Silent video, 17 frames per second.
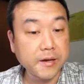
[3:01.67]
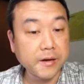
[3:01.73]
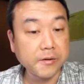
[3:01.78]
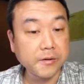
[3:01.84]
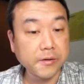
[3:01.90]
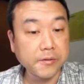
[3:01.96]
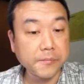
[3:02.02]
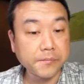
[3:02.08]

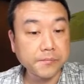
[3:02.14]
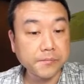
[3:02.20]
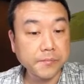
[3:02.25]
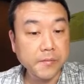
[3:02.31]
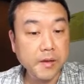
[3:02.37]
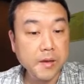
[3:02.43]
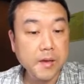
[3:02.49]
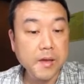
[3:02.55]
arrow.
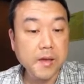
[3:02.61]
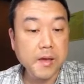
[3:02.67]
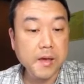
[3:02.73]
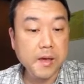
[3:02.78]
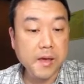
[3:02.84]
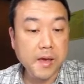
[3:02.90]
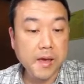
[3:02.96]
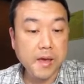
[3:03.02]

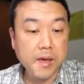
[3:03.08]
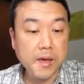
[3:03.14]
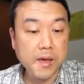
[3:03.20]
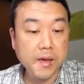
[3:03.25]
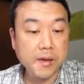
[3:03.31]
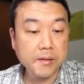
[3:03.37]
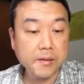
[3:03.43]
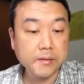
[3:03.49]

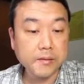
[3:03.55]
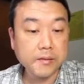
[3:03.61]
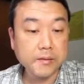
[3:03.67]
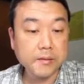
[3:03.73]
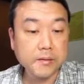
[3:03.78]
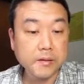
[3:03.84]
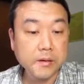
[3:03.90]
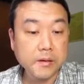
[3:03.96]

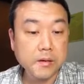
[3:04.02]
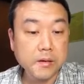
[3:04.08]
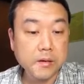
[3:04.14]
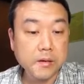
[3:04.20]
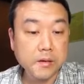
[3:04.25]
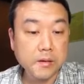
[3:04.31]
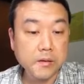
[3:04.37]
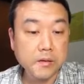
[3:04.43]
And
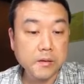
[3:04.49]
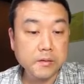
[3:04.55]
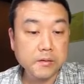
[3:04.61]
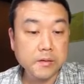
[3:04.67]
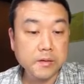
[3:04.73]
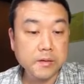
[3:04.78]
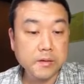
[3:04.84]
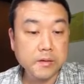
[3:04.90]

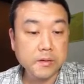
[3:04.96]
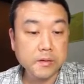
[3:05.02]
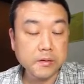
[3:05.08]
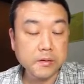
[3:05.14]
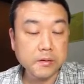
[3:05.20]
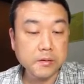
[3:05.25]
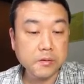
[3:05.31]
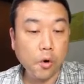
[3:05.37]

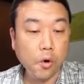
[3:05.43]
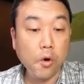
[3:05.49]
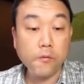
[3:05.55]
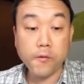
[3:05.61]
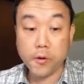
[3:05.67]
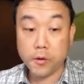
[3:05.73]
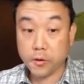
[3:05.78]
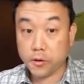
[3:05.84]
the
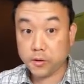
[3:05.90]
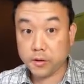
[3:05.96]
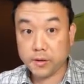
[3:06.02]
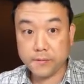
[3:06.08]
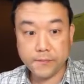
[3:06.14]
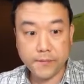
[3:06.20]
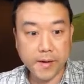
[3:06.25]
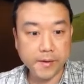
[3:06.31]
overall
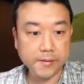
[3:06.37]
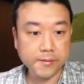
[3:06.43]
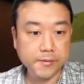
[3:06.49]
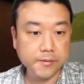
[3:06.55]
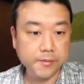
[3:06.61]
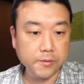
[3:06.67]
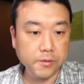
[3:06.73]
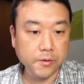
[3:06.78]

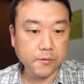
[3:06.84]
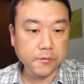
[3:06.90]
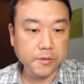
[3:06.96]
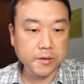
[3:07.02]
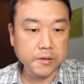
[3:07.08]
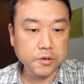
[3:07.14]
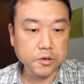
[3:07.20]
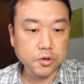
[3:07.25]
effect of
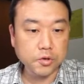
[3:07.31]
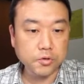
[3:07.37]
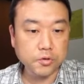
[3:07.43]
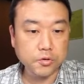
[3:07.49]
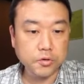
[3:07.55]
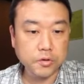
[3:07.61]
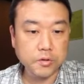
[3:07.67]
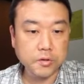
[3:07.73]
these
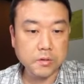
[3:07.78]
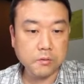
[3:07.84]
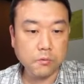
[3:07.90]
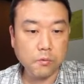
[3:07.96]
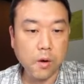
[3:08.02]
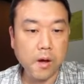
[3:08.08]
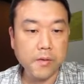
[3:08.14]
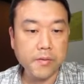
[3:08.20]
two,
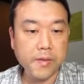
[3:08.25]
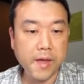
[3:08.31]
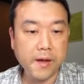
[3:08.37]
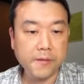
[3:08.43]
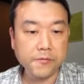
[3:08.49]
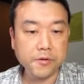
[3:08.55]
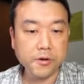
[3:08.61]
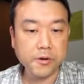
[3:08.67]
one
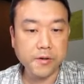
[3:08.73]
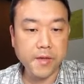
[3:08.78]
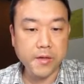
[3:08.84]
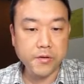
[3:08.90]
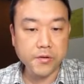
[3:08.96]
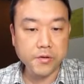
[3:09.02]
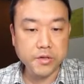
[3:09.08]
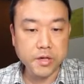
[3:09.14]
after
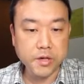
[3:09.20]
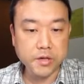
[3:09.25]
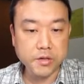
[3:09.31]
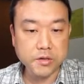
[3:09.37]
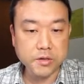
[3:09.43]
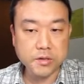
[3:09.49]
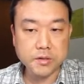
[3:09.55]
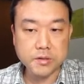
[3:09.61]
another
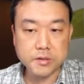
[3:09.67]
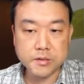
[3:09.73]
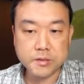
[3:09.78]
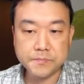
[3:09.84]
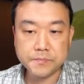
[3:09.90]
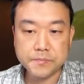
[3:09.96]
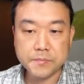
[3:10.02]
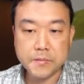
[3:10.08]

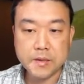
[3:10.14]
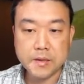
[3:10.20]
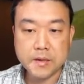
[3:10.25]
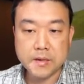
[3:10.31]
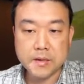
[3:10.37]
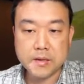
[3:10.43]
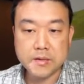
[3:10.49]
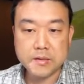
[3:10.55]
changes,
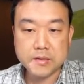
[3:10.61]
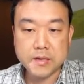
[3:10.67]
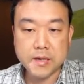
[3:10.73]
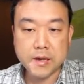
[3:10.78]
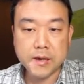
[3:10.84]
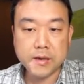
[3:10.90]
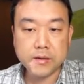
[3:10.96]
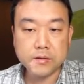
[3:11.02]
is
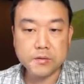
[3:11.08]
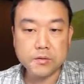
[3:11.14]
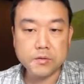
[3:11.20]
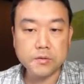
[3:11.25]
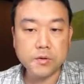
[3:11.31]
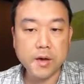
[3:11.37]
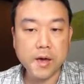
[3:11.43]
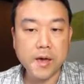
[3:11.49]
that
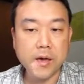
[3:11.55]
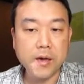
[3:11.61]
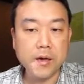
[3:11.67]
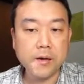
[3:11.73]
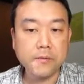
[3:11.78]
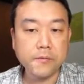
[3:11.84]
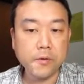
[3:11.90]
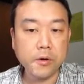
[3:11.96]
you
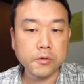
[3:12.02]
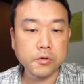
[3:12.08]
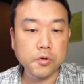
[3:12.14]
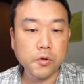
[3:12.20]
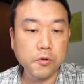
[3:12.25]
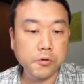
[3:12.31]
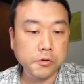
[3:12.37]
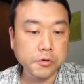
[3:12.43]
have a
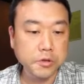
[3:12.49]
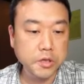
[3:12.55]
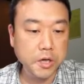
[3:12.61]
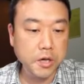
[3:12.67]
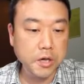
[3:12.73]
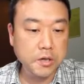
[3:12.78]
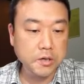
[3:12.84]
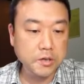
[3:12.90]
total
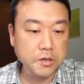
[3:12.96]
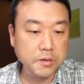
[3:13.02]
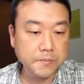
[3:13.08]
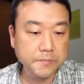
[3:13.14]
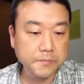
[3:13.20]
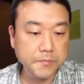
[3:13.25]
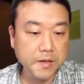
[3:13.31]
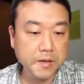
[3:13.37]
change
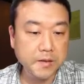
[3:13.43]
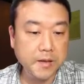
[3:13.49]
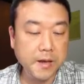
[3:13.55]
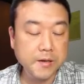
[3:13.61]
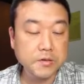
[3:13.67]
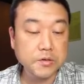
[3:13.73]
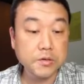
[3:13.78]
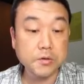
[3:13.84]
that
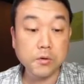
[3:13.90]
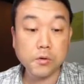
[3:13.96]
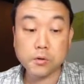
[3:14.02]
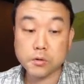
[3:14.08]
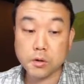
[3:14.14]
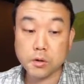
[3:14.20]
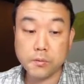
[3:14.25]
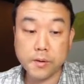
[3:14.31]
takes you
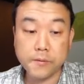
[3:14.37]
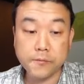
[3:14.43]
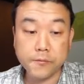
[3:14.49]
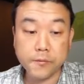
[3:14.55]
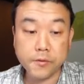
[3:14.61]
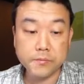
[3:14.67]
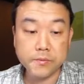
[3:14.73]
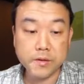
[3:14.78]
all the way
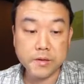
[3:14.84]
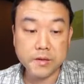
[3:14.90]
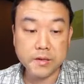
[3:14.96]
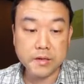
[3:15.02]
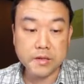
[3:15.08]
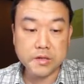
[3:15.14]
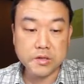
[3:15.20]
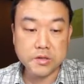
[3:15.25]
from the
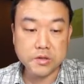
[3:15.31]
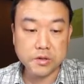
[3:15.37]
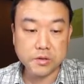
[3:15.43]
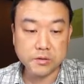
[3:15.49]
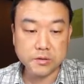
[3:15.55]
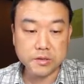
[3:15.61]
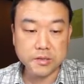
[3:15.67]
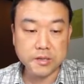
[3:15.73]

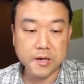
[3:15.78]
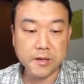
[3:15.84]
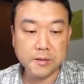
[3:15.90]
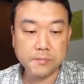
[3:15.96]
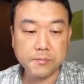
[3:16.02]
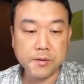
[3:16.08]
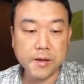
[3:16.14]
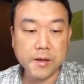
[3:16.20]
initial
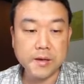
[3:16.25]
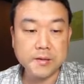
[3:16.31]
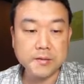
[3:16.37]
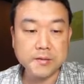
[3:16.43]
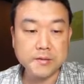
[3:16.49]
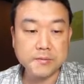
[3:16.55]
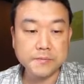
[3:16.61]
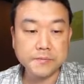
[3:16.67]
starting
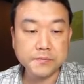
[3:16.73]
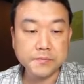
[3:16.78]
place